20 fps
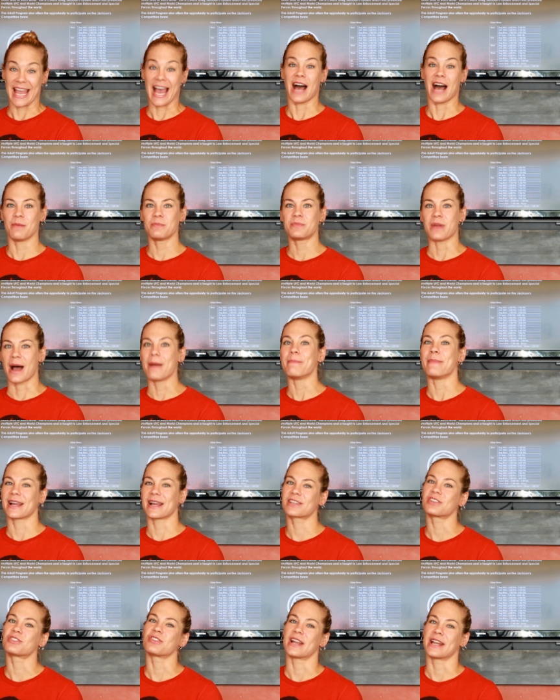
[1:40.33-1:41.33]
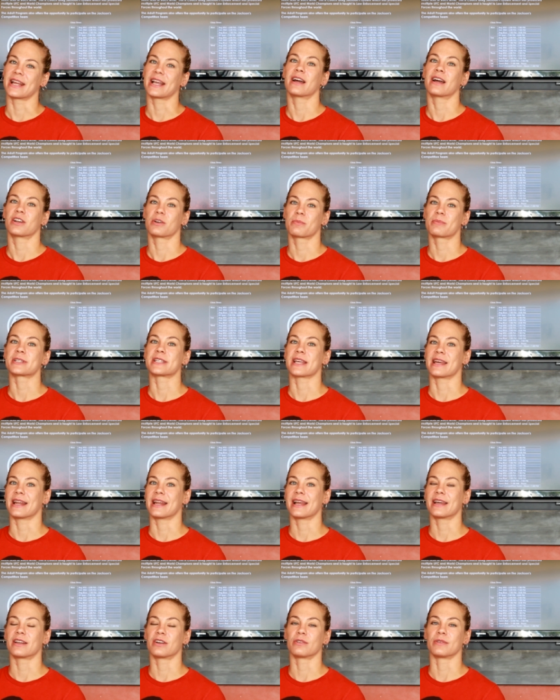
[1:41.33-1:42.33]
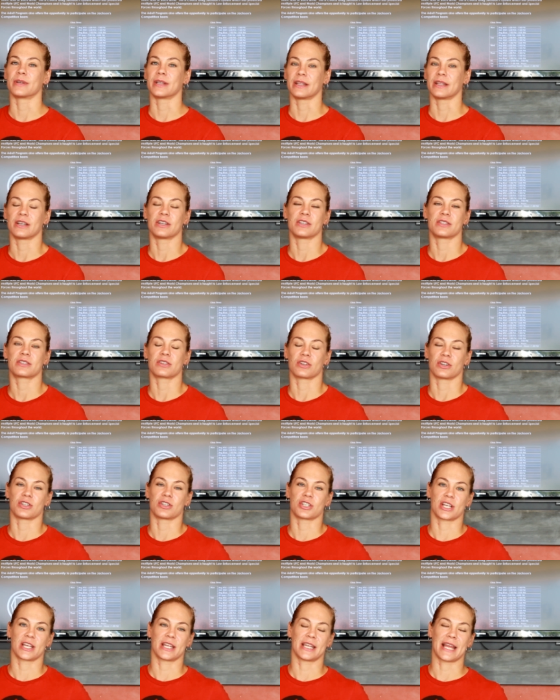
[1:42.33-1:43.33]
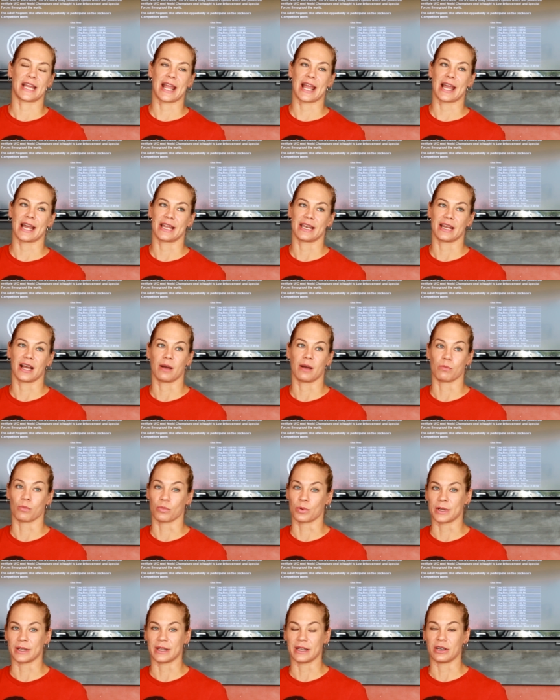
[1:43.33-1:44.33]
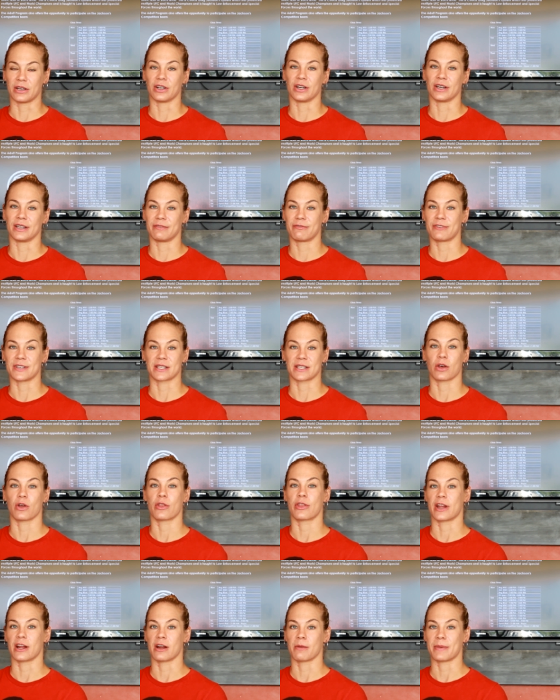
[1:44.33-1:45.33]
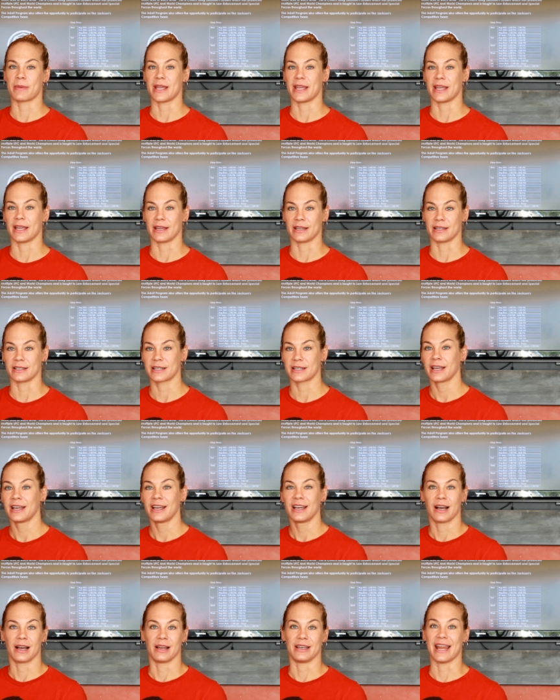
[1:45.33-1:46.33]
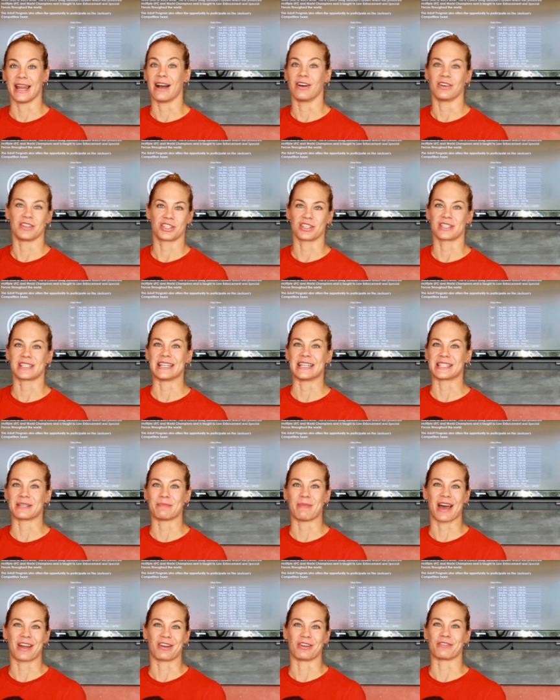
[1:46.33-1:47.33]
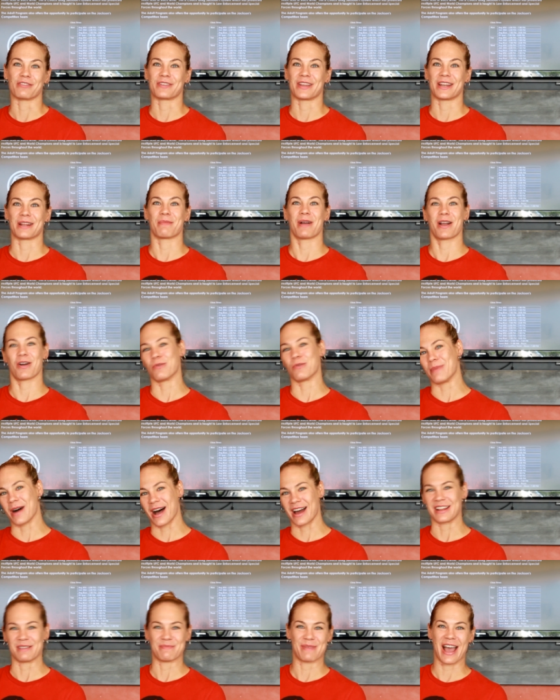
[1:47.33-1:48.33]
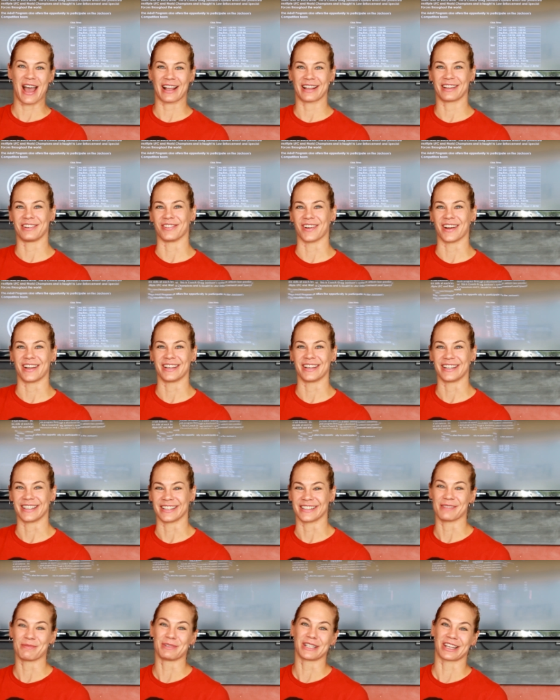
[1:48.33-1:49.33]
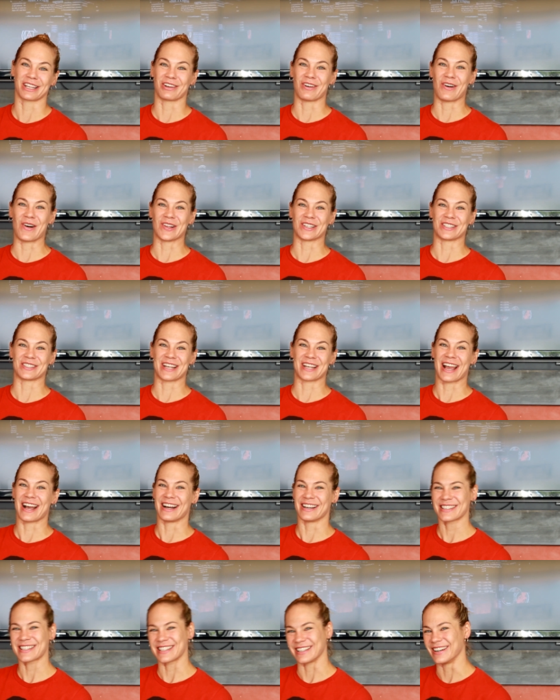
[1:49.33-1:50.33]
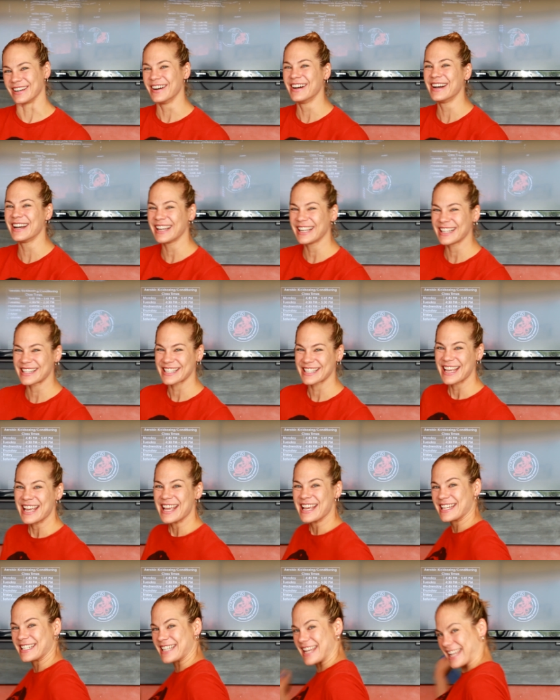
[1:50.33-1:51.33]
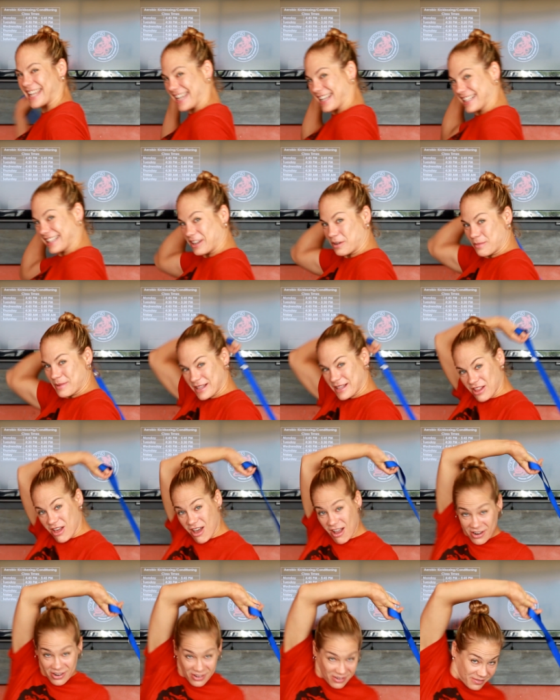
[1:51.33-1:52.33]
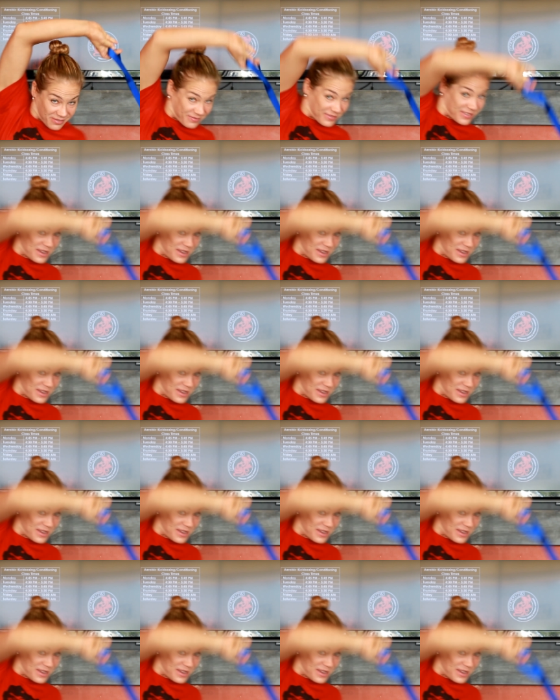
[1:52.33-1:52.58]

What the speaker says: Yeah, I'm back to training 100%. I had a really good surgeon and really good physical therapy, and right now it's a matter of getting my whole body back and running. And I'm a little older now, so it's taking a little bit longer,